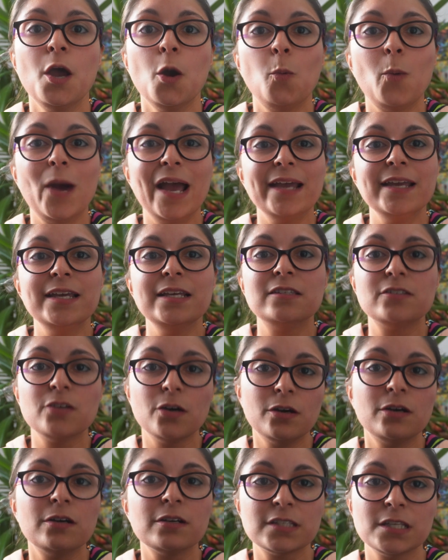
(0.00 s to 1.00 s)
where he
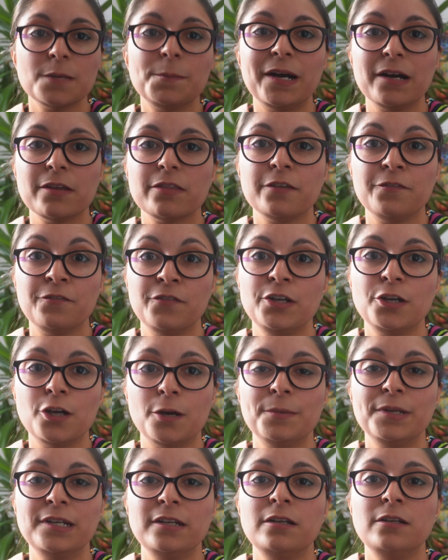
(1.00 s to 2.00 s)
talks about the
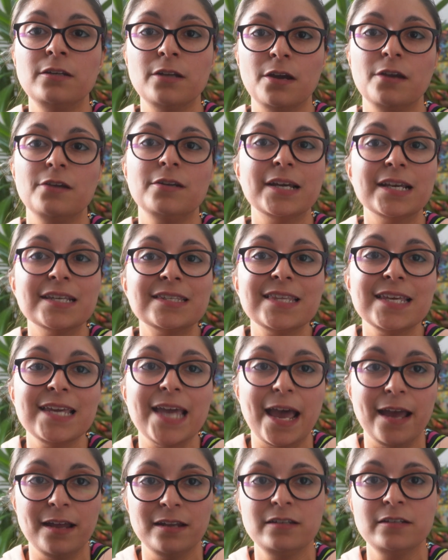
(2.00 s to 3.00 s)
phenomenon known as the
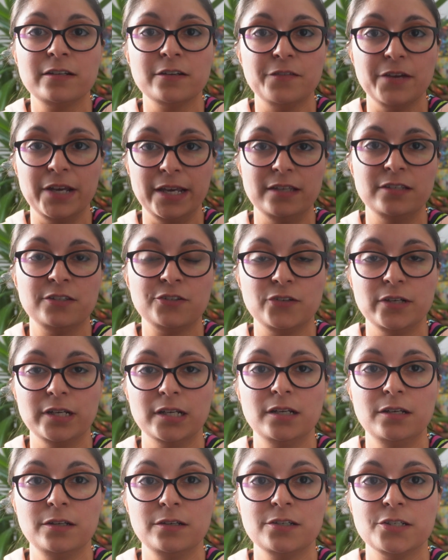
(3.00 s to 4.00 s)
end of history
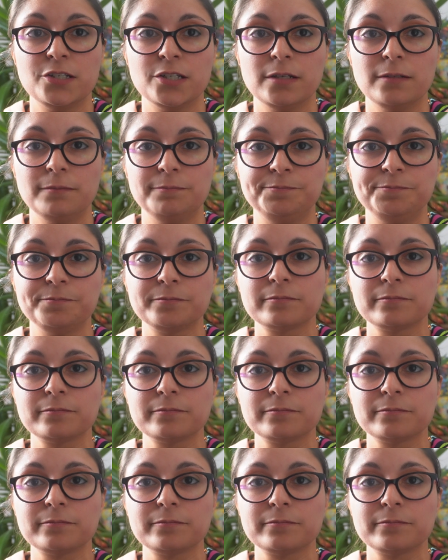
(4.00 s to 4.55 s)
illusion.